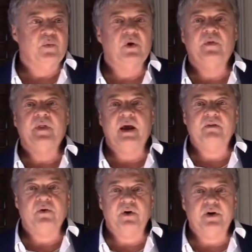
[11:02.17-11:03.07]
will they
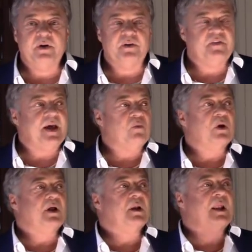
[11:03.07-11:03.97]
have an ordinance that
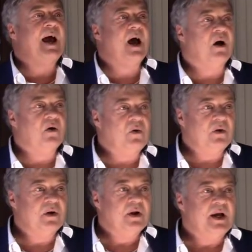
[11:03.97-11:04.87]
will
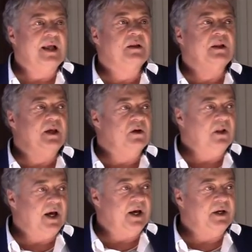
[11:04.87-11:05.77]
allow a
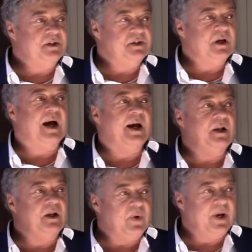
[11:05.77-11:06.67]
legalized,
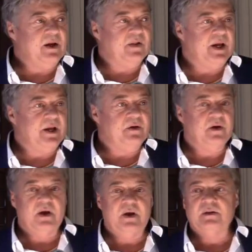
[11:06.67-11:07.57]
highly
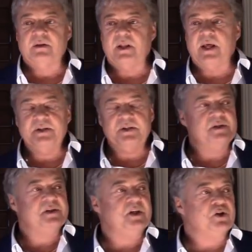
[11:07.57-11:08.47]
regulated,
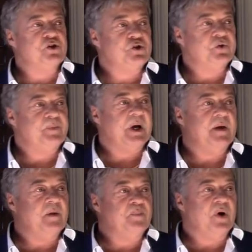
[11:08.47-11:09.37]
license issued
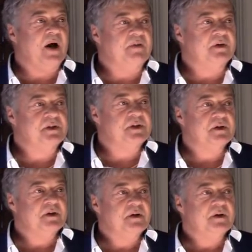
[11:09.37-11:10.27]
by the
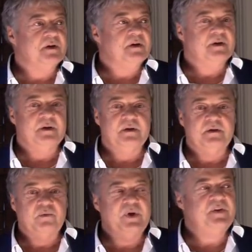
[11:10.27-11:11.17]
province
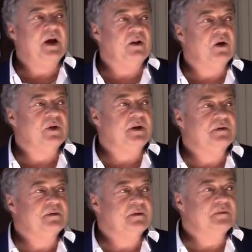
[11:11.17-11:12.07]
retail outlet?
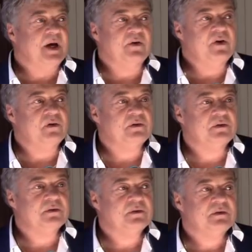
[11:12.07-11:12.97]
I don't know.
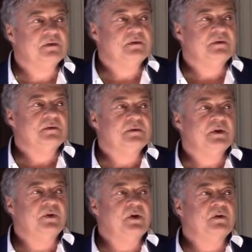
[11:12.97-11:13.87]

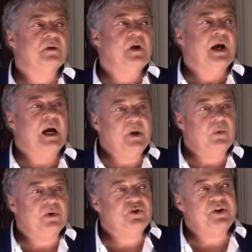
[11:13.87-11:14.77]
Don't know. How
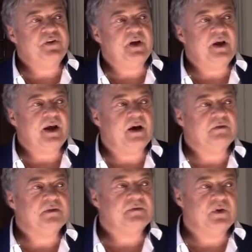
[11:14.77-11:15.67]
many will GTA
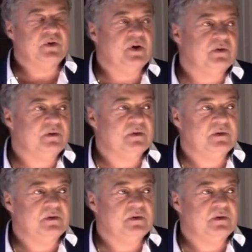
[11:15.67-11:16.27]
have? Don't know.